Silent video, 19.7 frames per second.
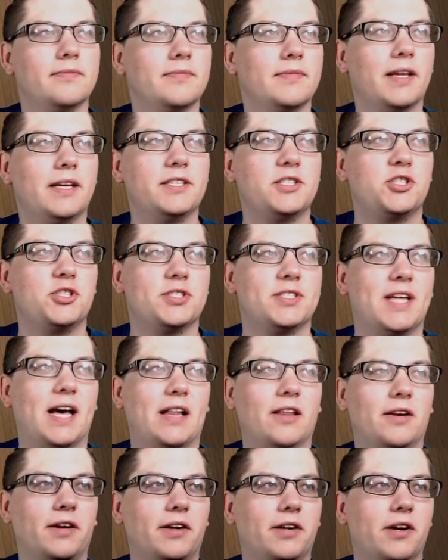That's just not
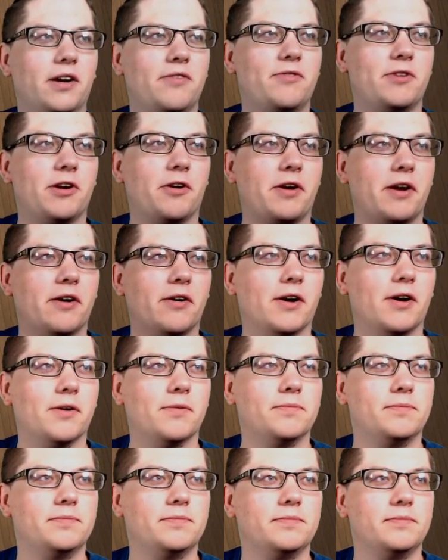looking good for your hero.
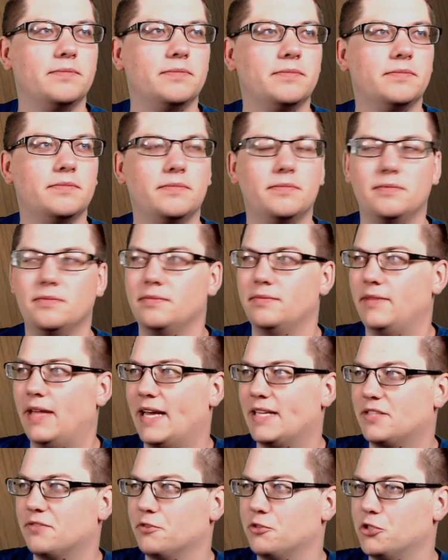
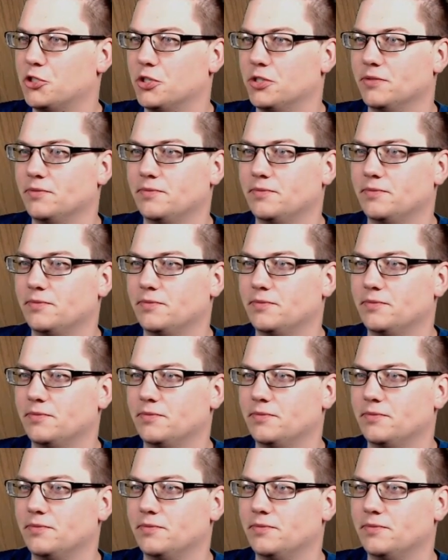That's for sure.